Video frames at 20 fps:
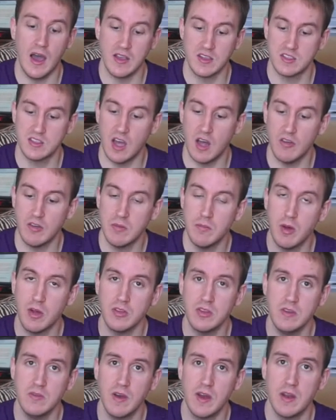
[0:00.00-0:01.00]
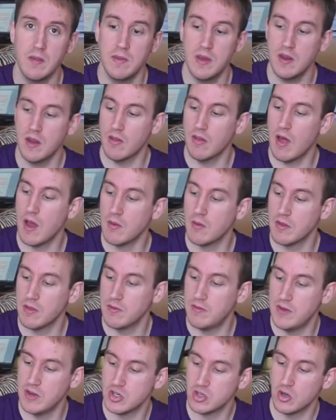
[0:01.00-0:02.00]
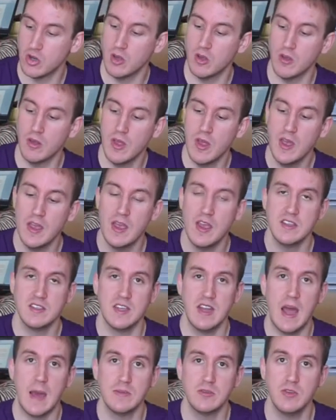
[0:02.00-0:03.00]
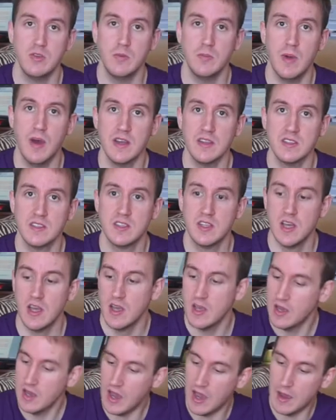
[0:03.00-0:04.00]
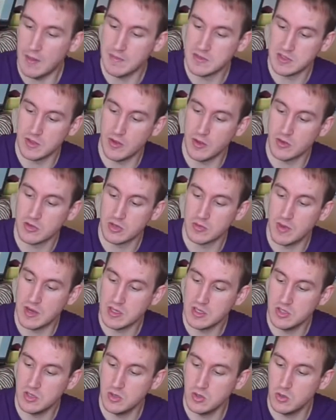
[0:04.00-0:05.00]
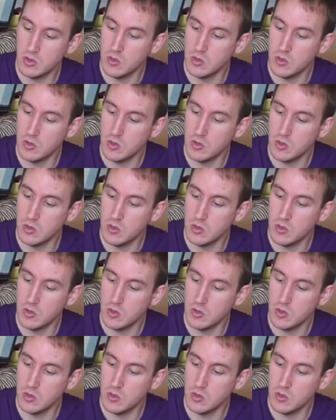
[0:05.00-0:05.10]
solid multivitamin along with a fish oil is an absolute must. So those are my two